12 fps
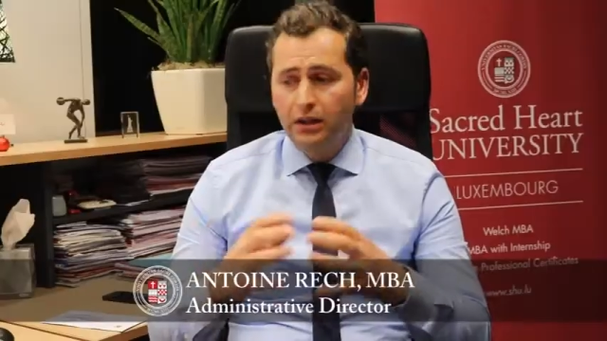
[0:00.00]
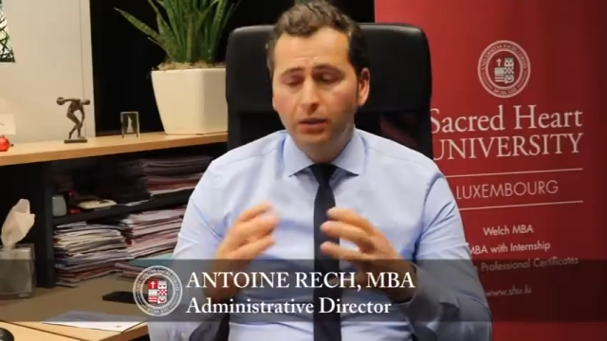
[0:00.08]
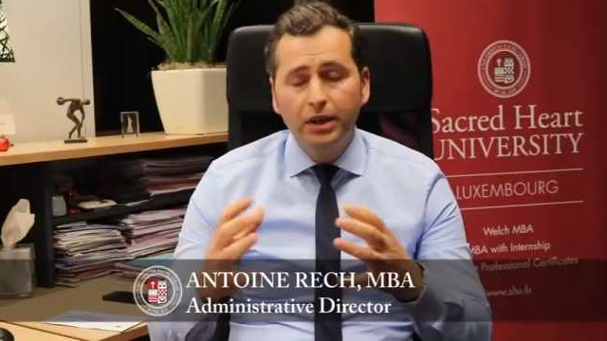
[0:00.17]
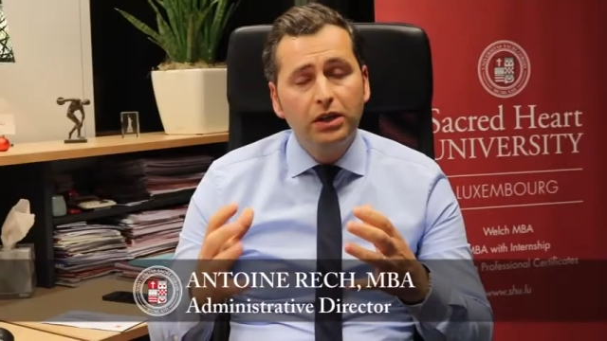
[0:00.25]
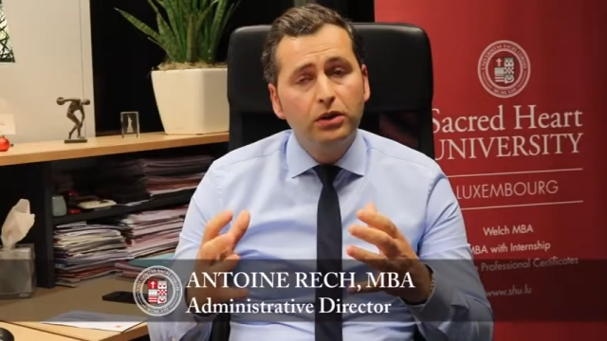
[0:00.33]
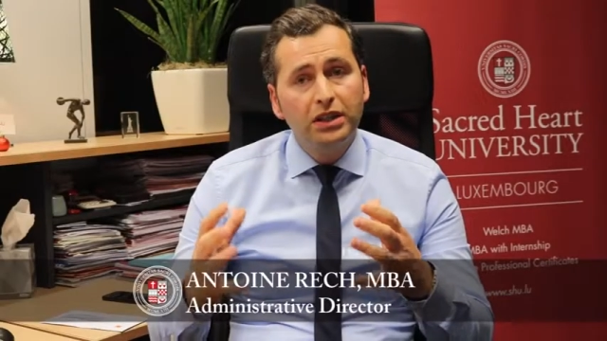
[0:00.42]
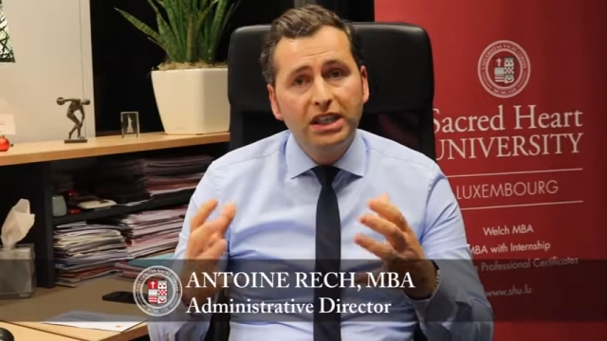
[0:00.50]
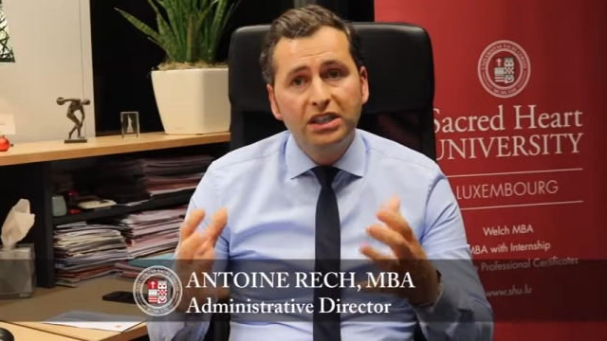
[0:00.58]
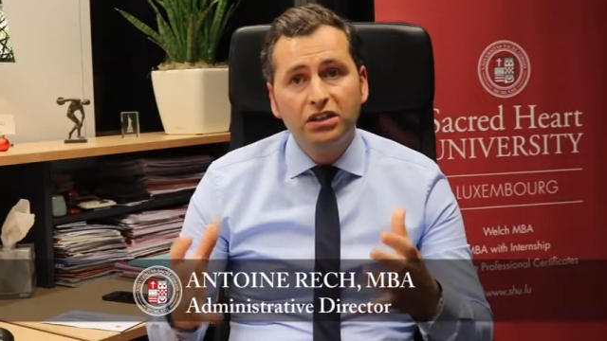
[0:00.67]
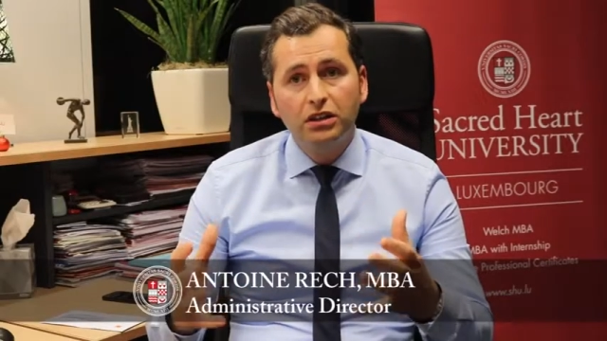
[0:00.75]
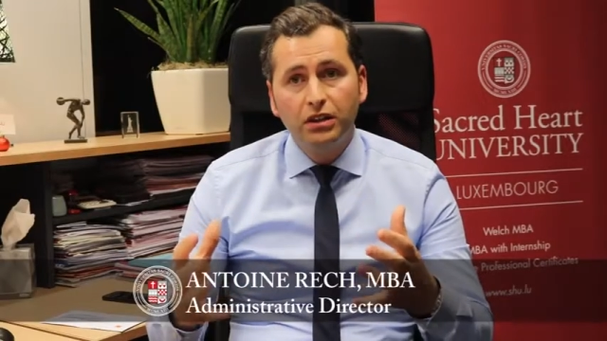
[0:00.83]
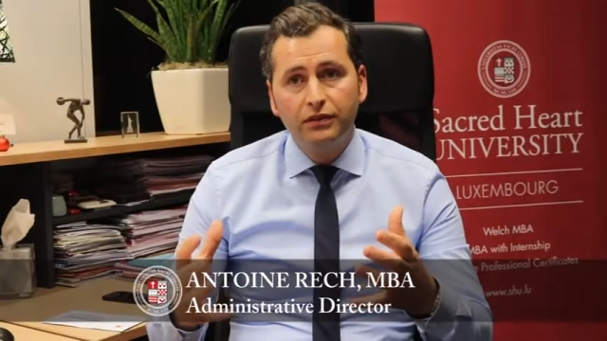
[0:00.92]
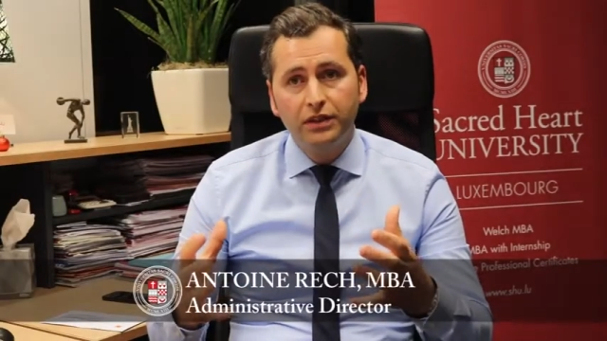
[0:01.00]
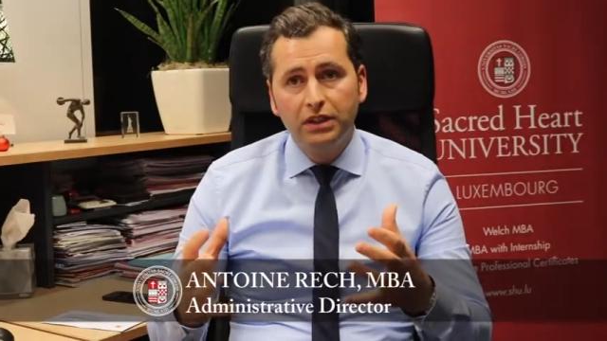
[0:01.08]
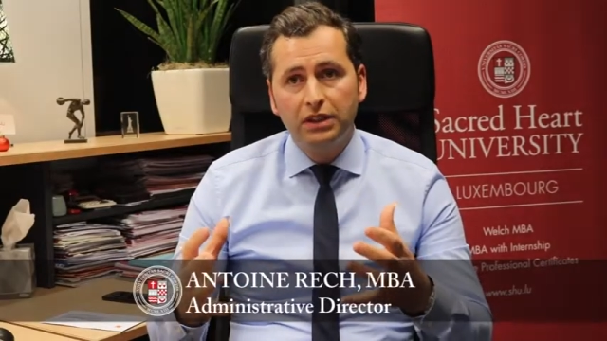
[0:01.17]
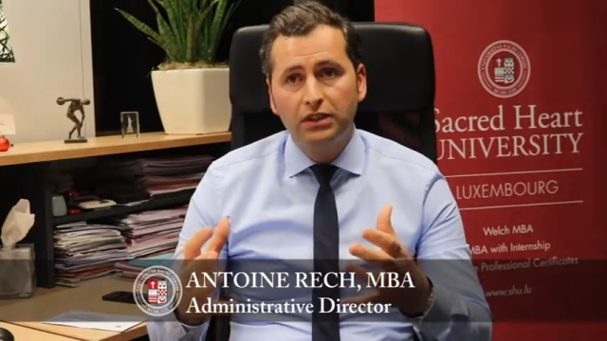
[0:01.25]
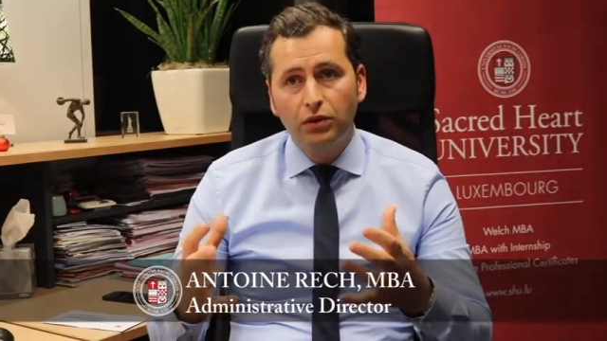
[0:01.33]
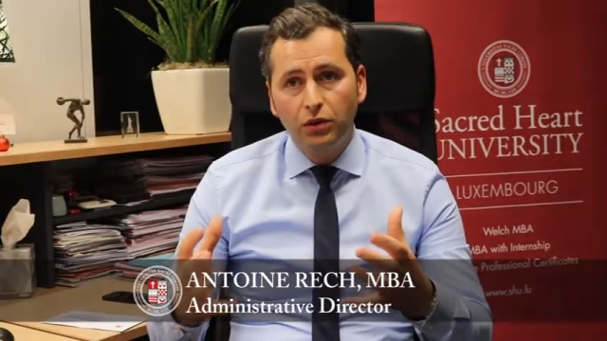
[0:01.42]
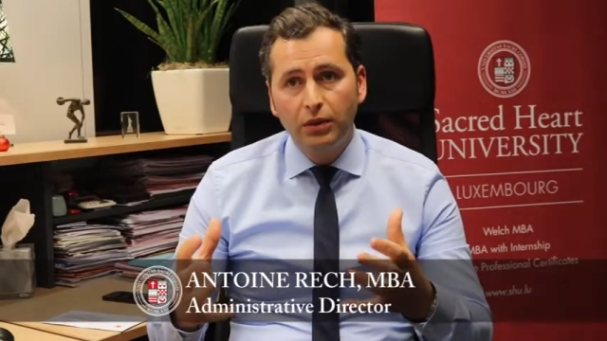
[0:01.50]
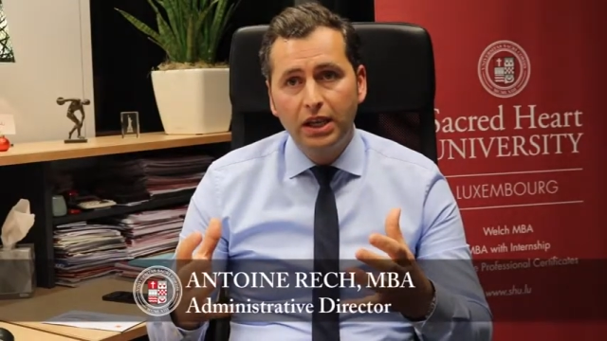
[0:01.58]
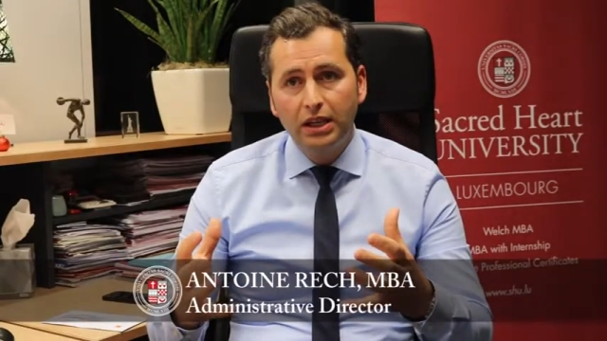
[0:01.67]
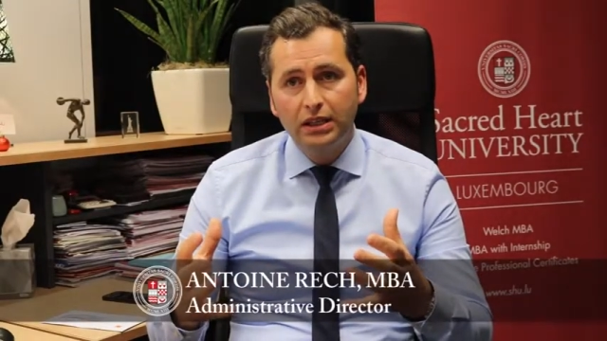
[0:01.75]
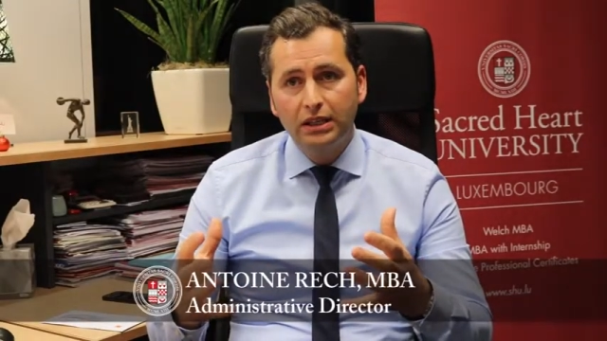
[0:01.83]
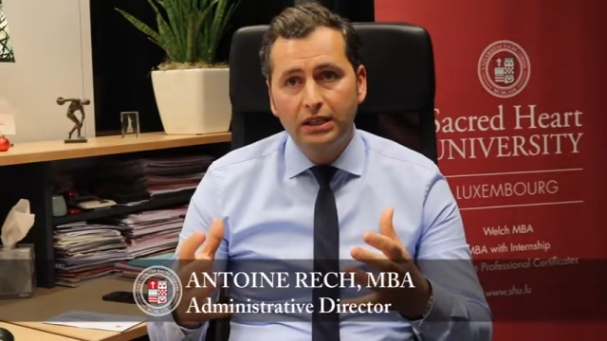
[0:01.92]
the recognition of the degree